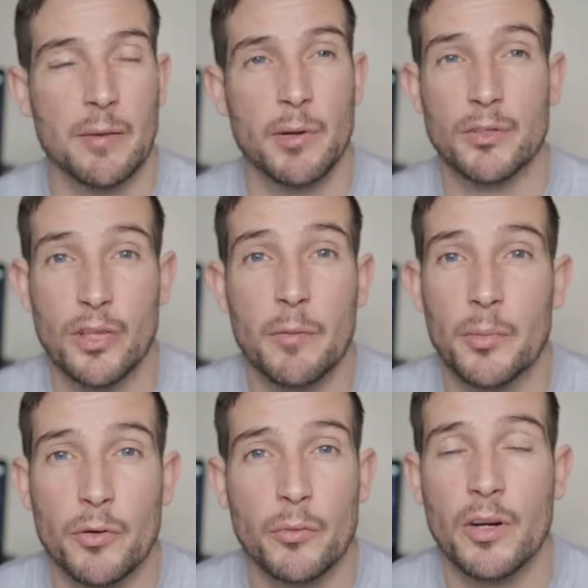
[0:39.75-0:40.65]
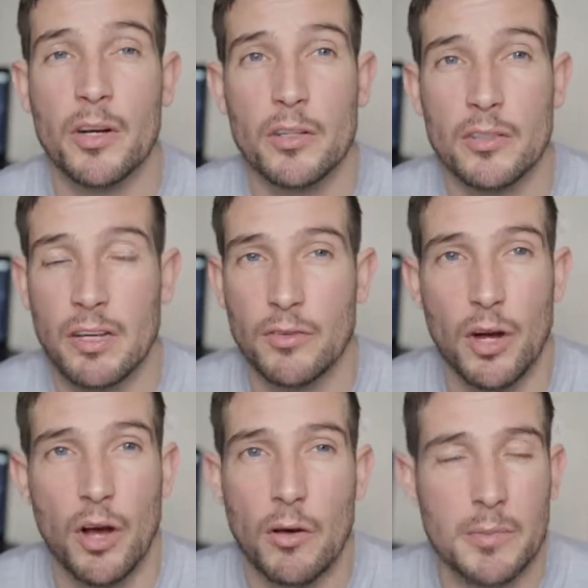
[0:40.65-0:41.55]
I'm on top of the world. I've
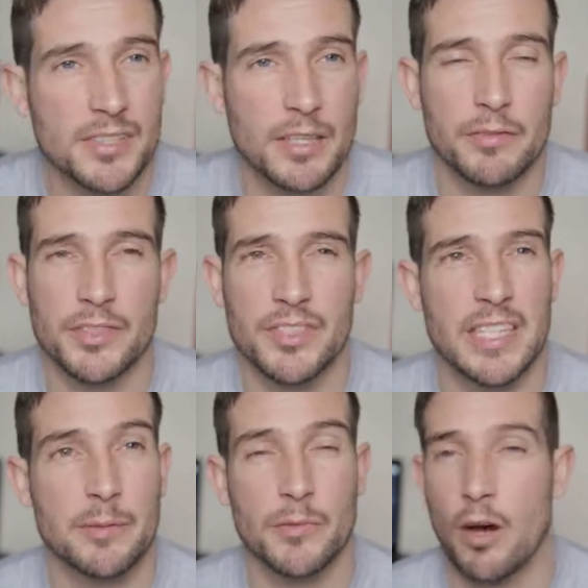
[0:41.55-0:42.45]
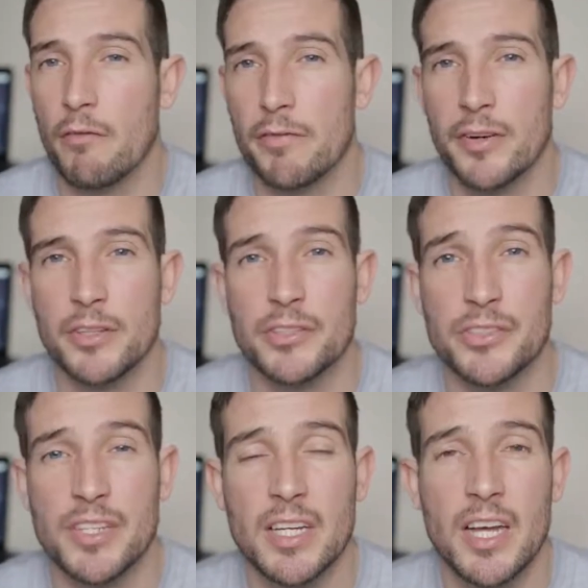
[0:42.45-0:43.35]
got all my self-esteem, confidence.